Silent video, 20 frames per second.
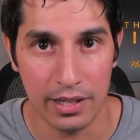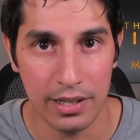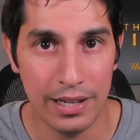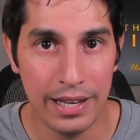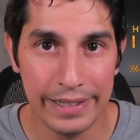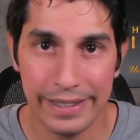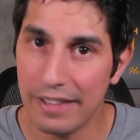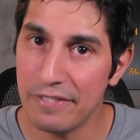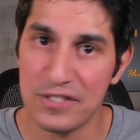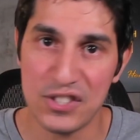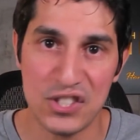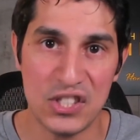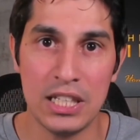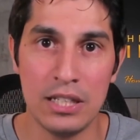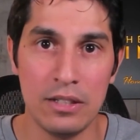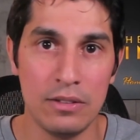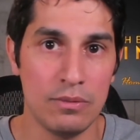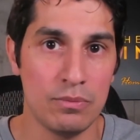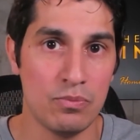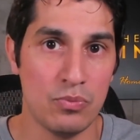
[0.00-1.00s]
Like, I've
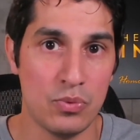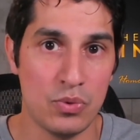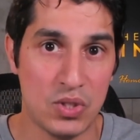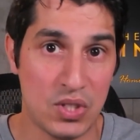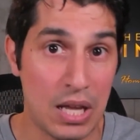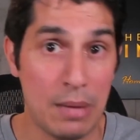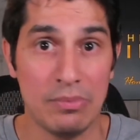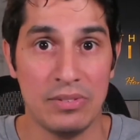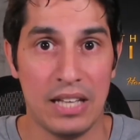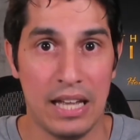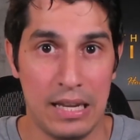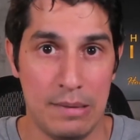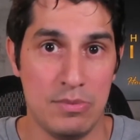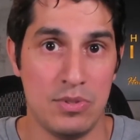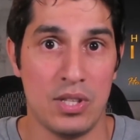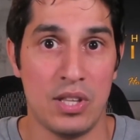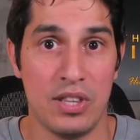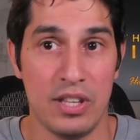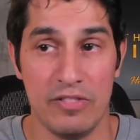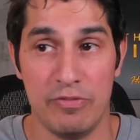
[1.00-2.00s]
seen sometimes
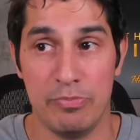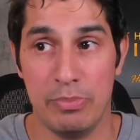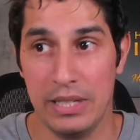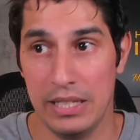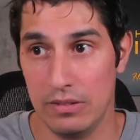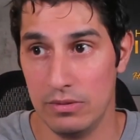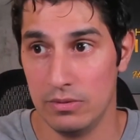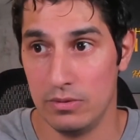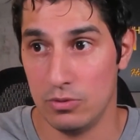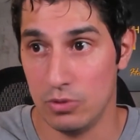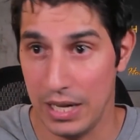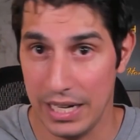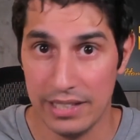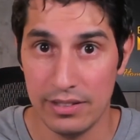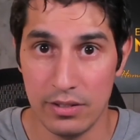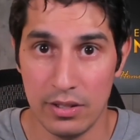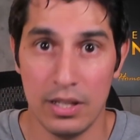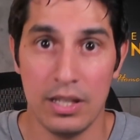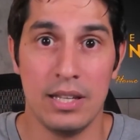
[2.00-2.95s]
that they've been right,